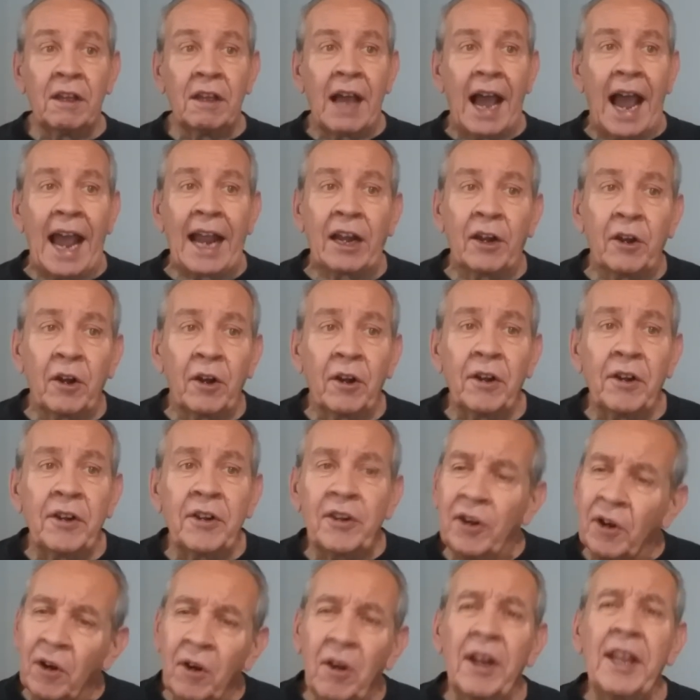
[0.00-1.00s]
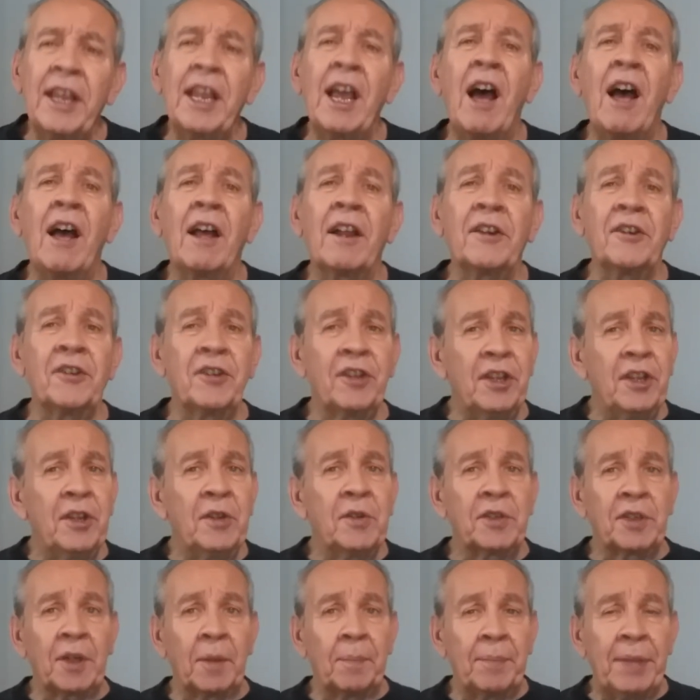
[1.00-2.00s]
I learned early on to
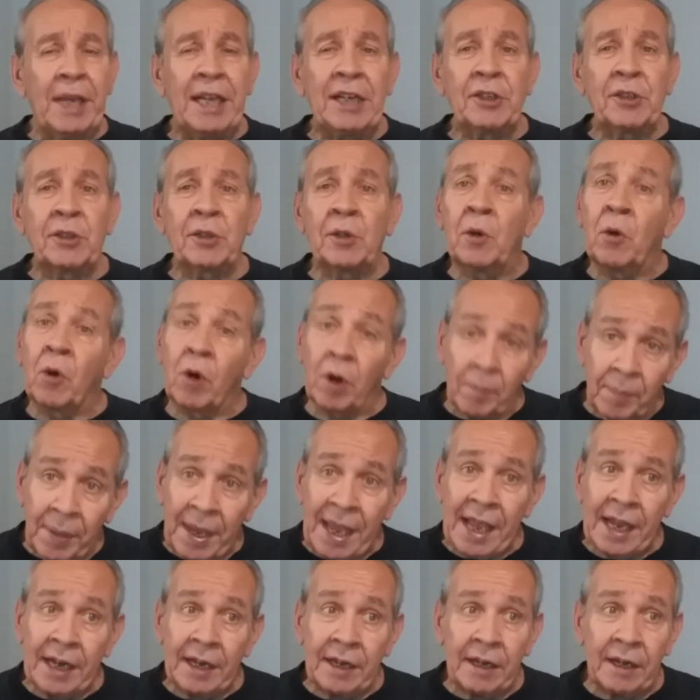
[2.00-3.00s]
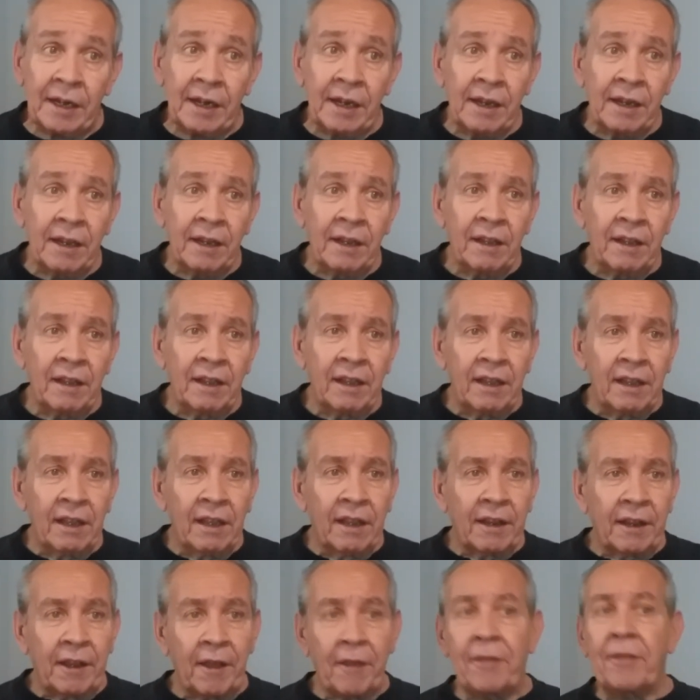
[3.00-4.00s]
use a pencil or pen.
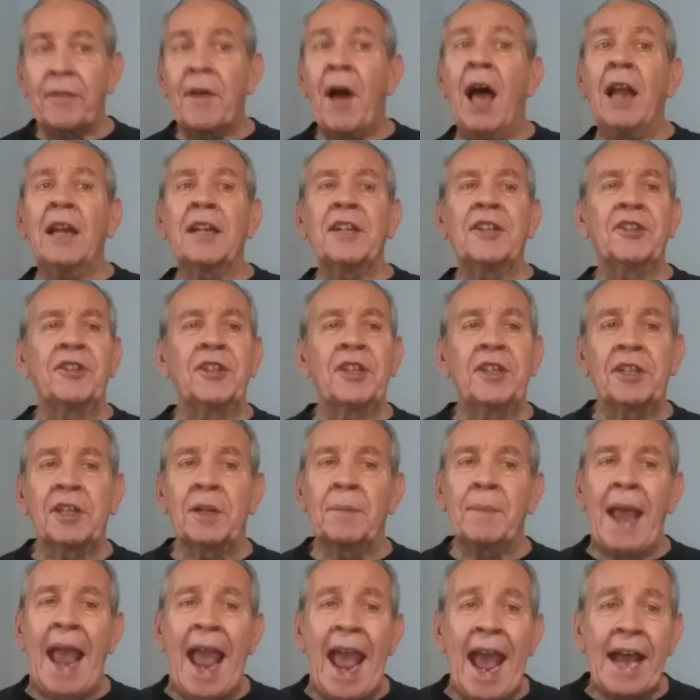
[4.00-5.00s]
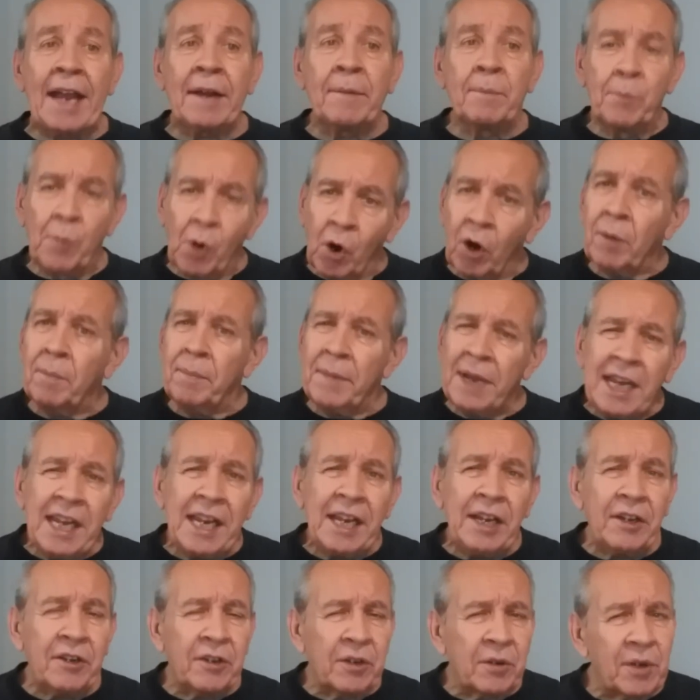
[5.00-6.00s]
Catholicism had more
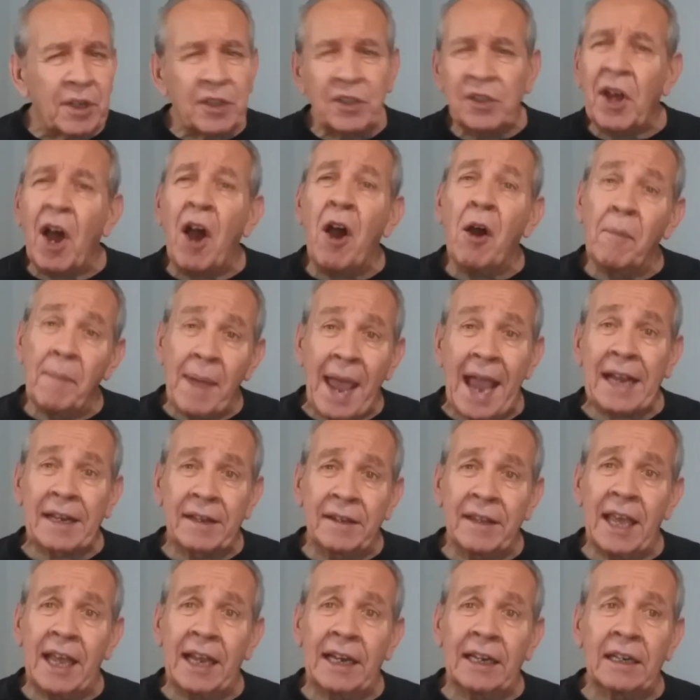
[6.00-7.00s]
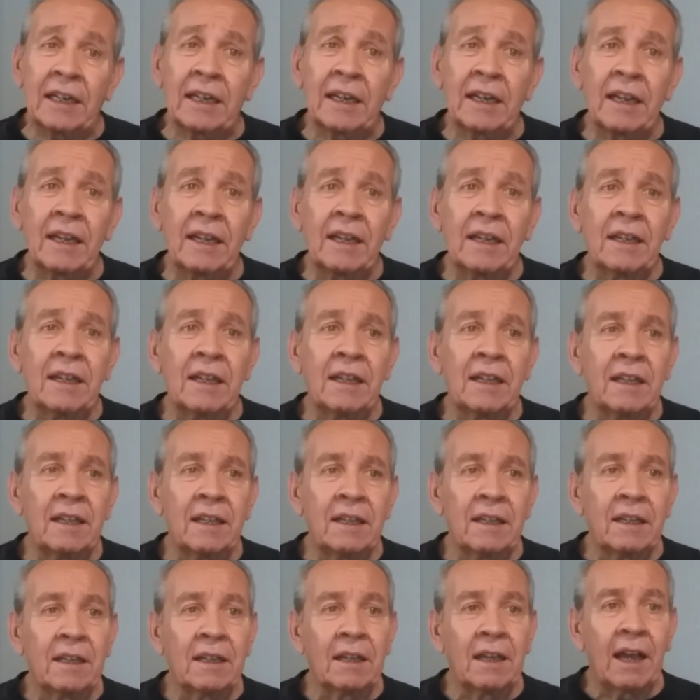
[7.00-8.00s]
meaning to us all back then.
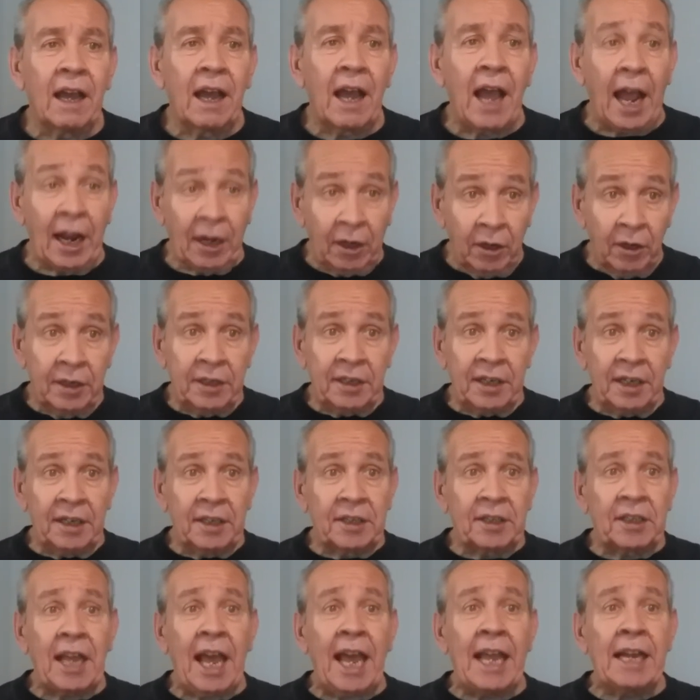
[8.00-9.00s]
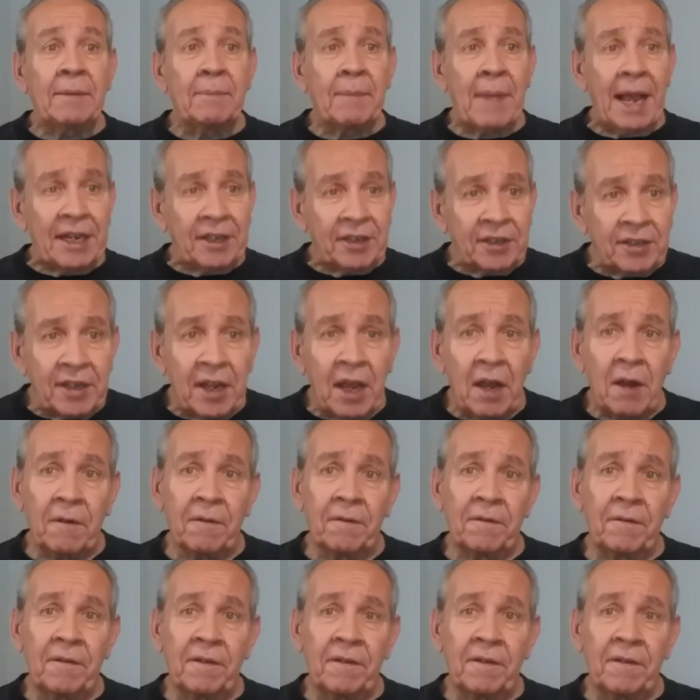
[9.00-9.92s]
I looked inside myself,